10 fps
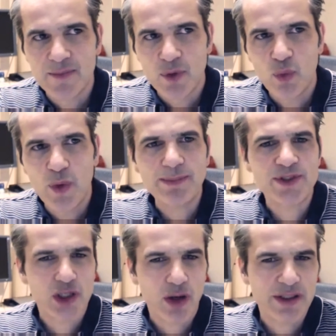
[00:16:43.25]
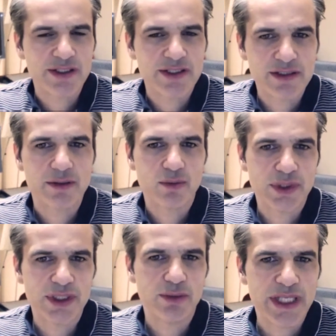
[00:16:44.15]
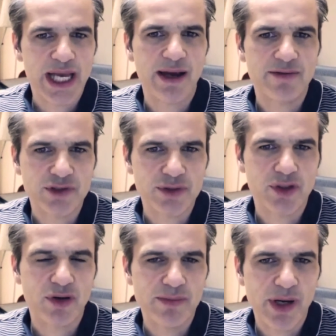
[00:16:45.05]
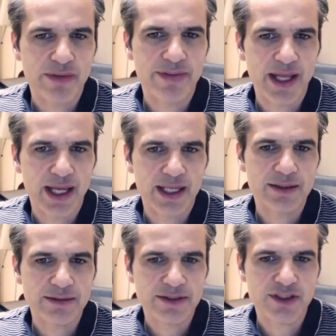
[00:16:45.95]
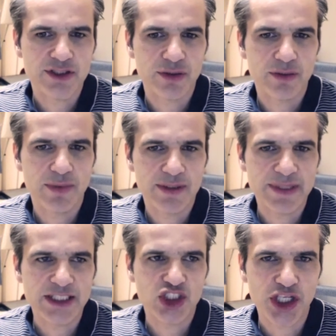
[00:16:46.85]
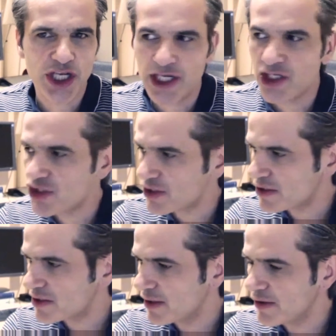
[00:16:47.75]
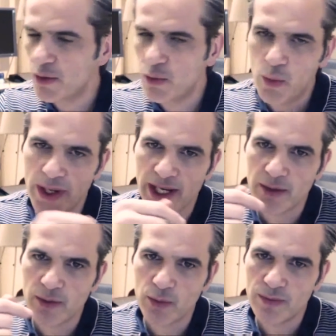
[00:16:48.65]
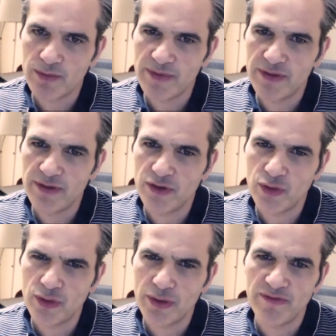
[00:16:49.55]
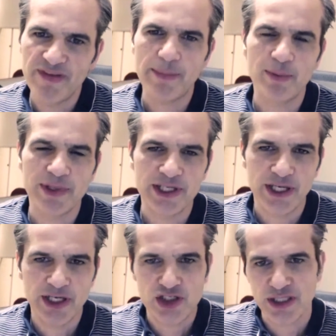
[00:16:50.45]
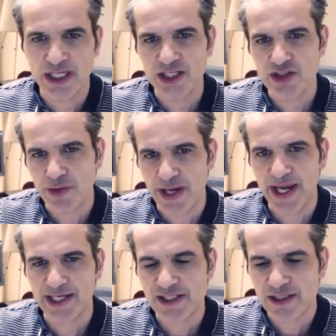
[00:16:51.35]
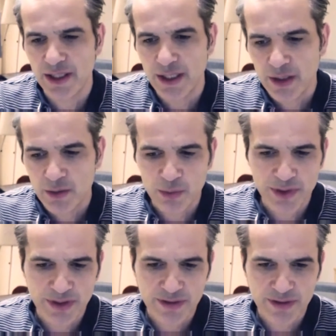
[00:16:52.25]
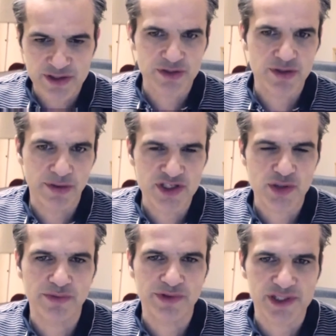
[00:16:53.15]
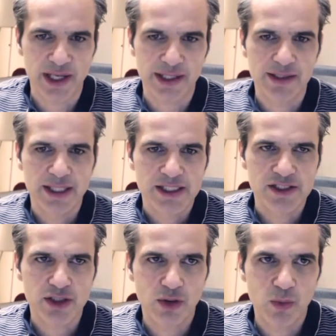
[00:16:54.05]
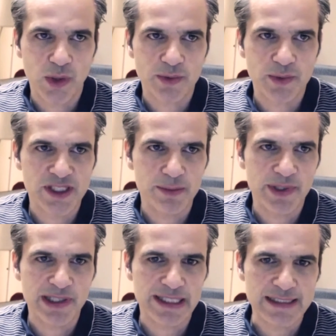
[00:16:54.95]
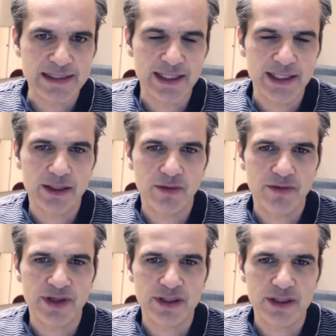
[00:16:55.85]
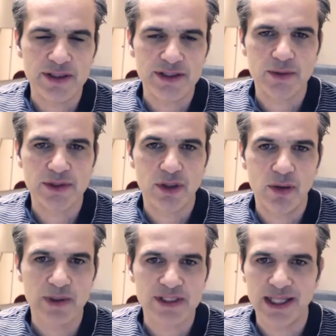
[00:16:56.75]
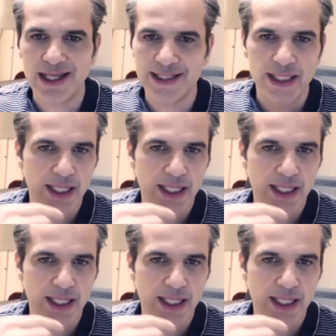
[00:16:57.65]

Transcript: WebSockets, we have to know about that. So it changes the way your web application interacts with the server side. So what we typically did over the years was always like